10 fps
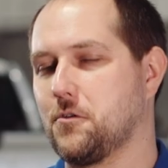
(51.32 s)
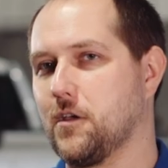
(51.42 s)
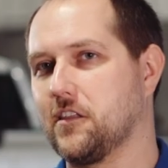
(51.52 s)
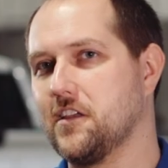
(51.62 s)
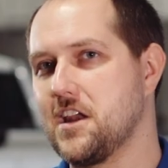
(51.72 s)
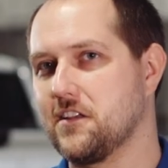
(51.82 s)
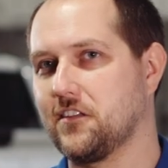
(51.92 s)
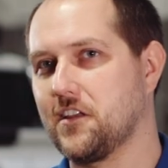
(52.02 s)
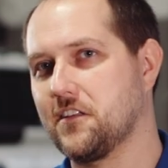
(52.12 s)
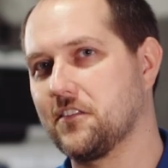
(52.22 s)
Quick lane is
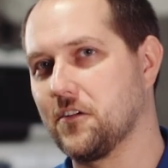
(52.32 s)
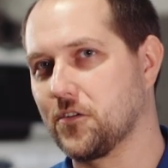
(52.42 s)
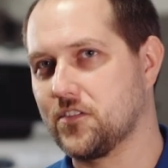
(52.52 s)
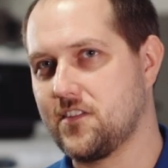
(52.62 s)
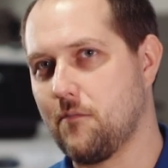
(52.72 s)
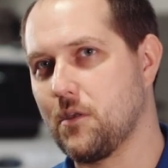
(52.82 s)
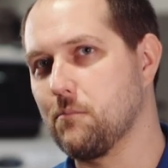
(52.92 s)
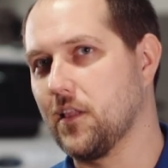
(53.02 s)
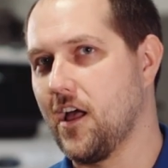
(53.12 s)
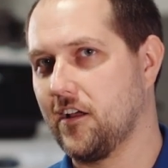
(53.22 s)
like your stepping
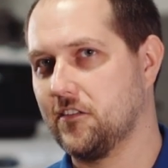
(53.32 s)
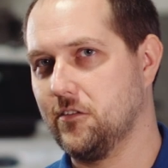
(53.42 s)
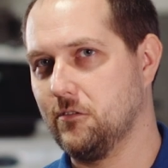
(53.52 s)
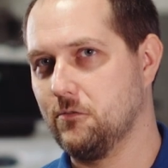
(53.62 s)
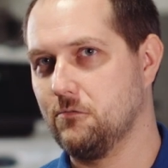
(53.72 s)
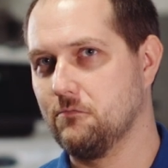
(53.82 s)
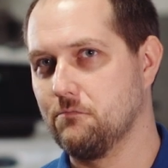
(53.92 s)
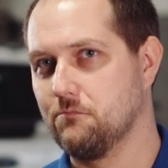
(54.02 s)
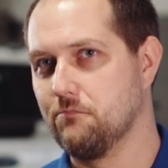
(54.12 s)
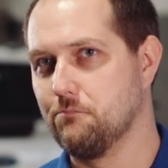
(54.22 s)
block to
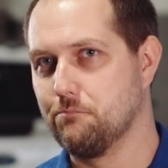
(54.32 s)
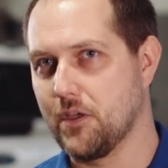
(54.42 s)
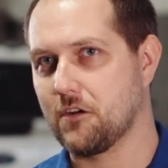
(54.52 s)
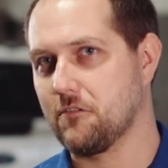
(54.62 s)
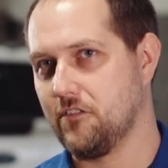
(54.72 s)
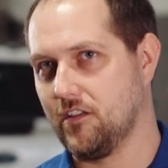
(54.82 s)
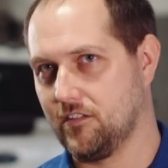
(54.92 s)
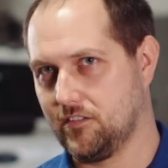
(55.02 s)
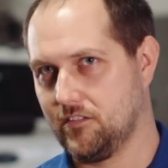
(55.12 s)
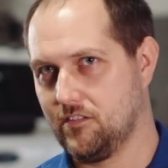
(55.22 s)
bigger
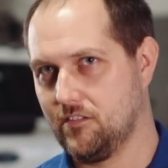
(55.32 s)
things.